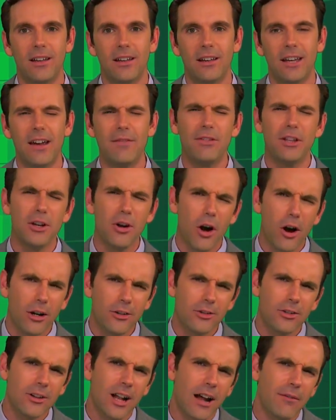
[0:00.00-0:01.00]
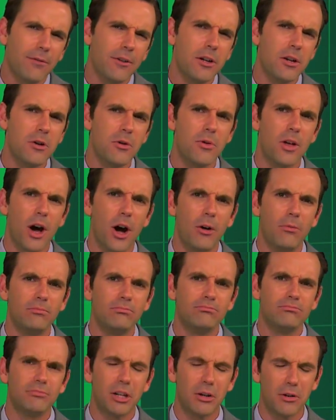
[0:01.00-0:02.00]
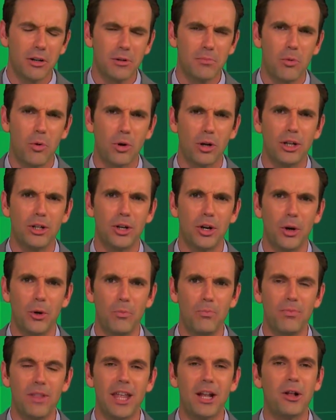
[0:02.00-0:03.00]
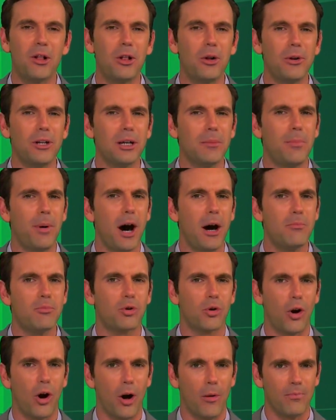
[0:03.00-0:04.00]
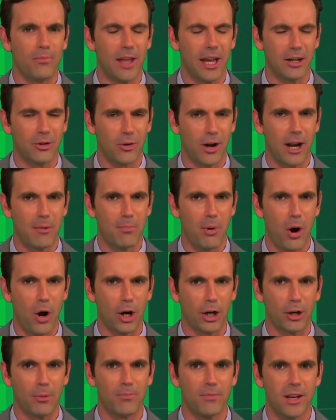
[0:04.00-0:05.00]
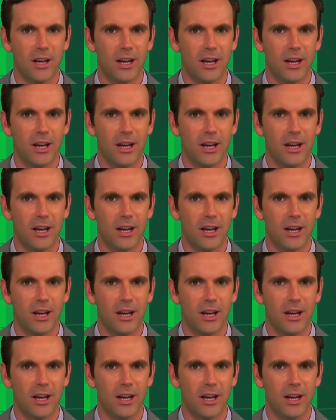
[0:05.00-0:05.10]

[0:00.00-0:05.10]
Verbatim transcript: If the arts are not for you, though, there is more to do, including a pub crawl at Grant Park.